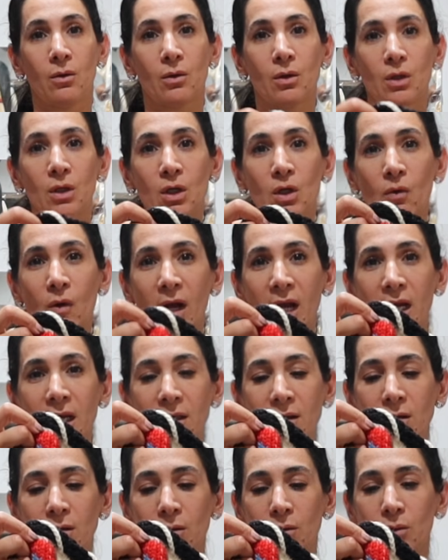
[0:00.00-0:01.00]

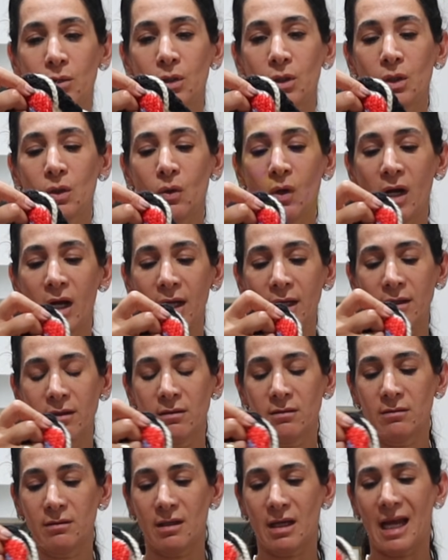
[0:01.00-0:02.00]
Uruguay.
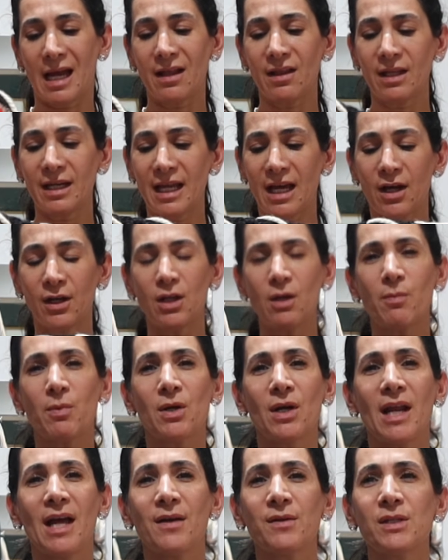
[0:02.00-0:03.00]
Alan, how do you
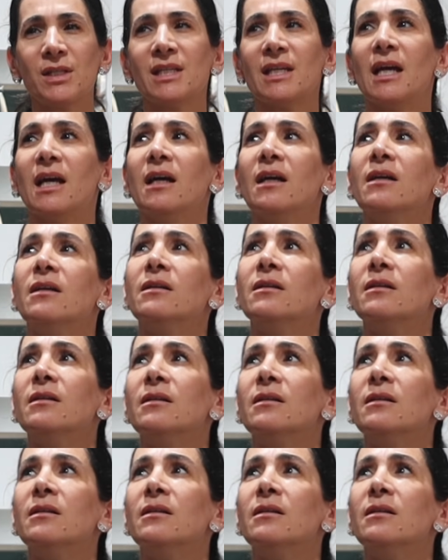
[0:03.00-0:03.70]
pronounce it?